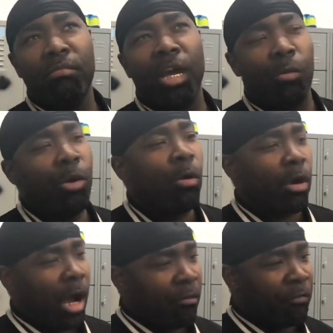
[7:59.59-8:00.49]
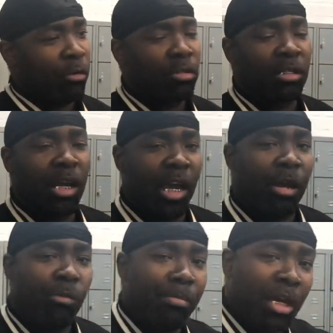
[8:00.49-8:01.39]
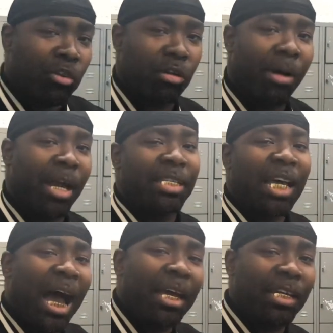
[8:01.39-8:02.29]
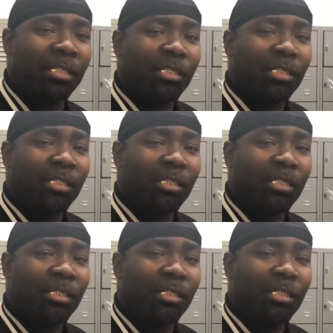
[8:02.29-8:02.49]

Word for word: Yeah, we work out first, and we sure the body tired.